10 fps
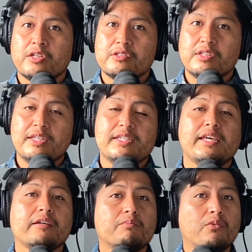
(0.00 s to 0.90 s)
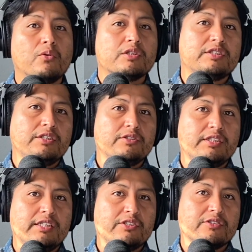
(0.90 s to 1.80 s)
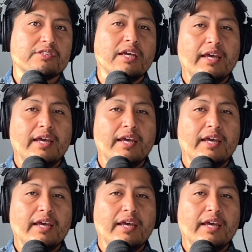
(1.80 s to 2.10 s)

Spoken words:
So they take more senior teachers